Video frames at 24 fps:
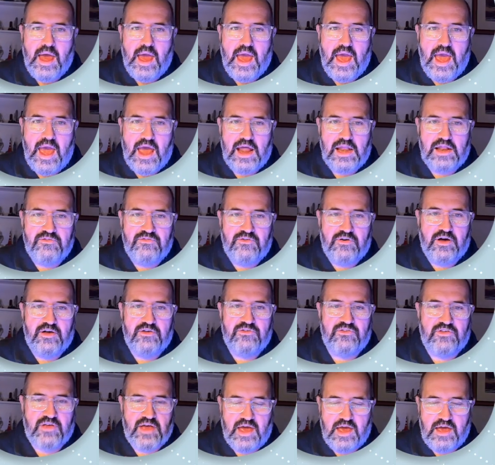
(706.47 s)
And if I
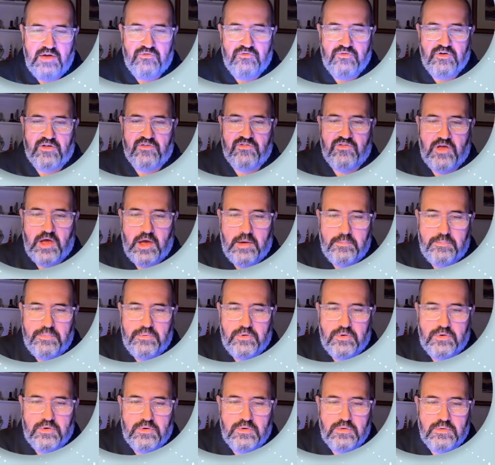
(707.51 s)
say, for
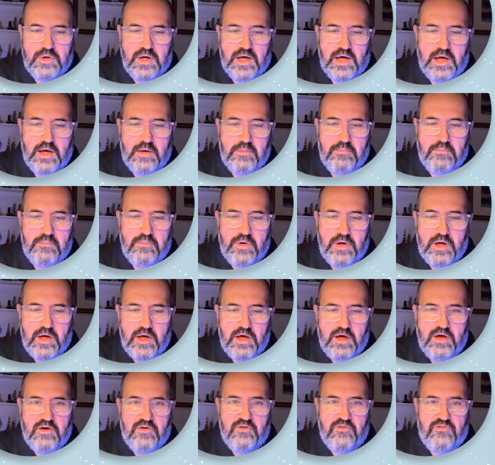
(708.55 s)
example,
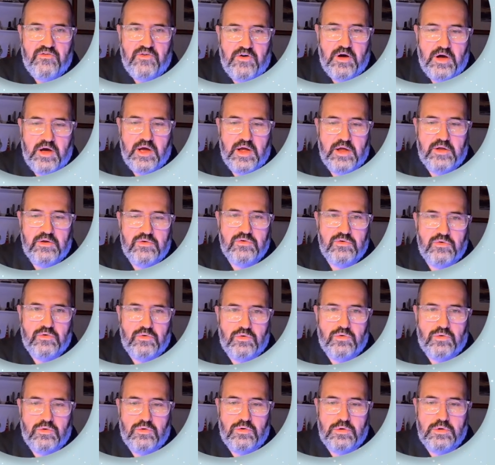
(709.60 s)
find
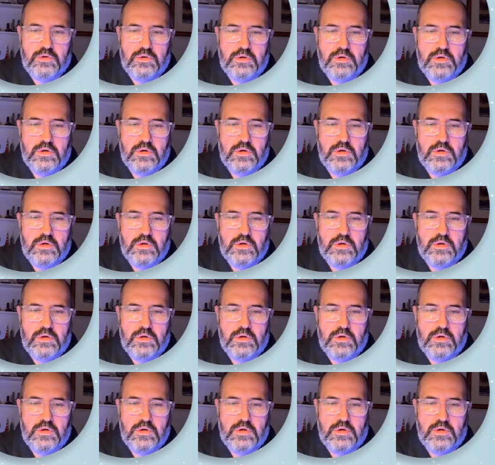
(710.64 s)
all